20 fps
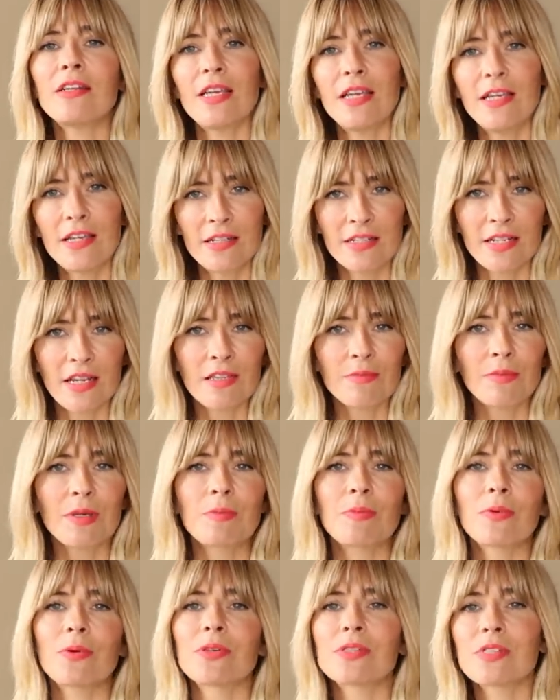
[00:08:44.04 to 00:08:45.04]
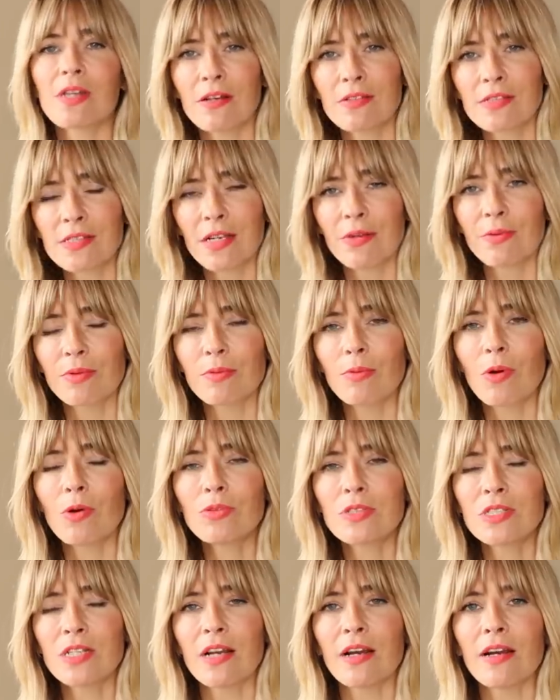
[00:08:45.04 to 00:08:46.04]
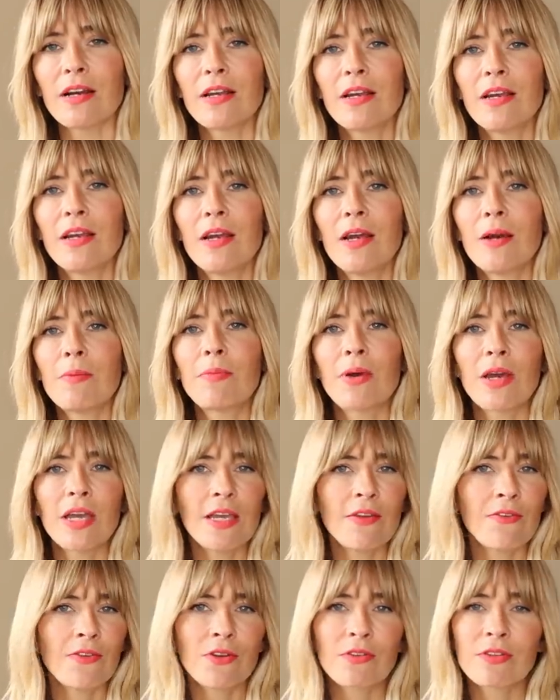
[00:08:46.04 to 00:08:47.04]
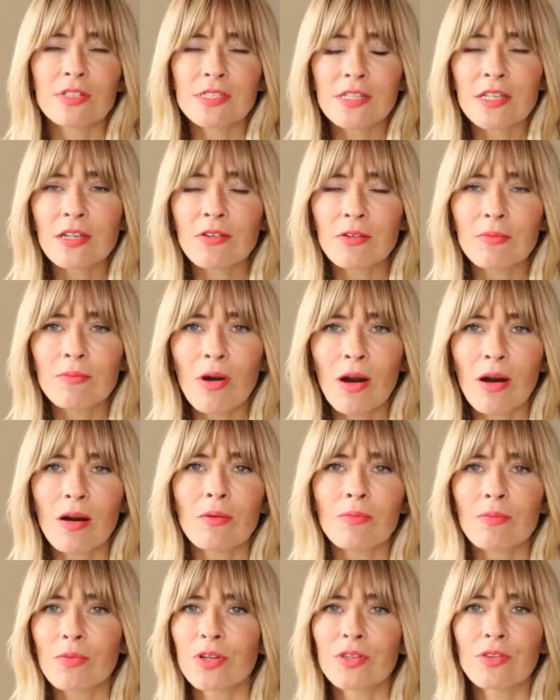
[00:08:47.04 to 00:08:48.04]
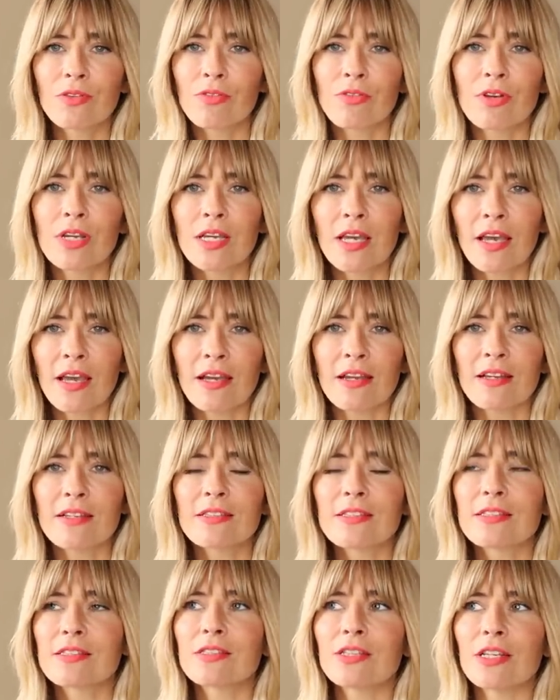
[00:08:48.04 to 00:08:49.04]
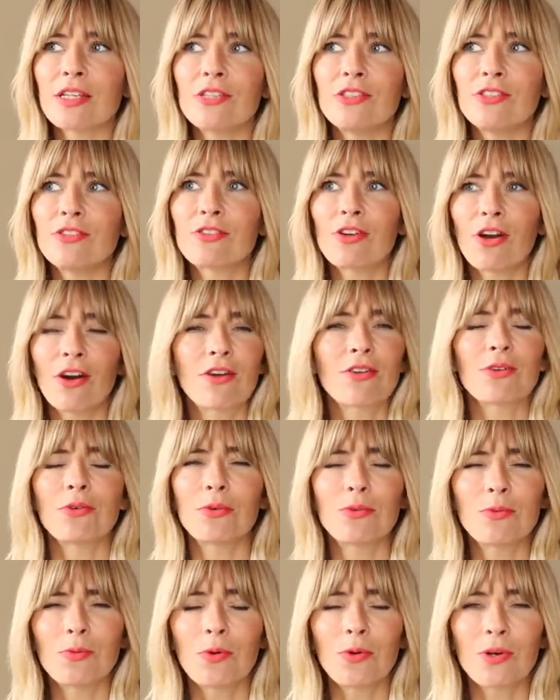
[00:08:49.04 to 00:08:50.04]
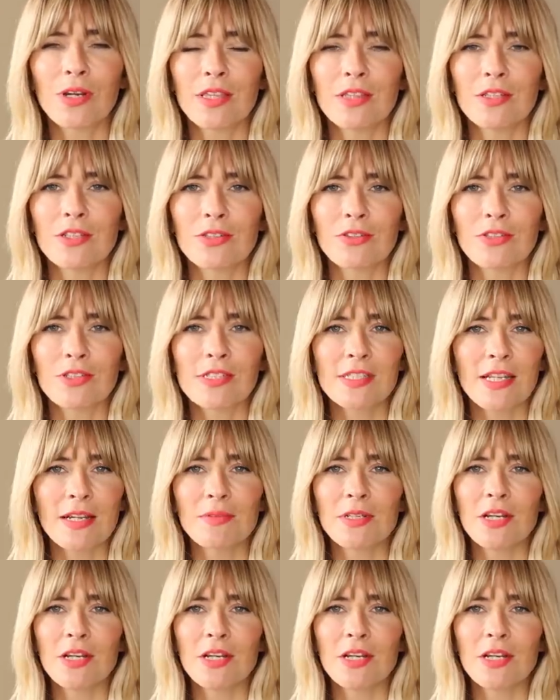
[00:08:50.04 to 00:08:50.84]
he can take the big boys, I'll stay with Walter. But if you're a single mom with three kids and you can't all walk in the door at the same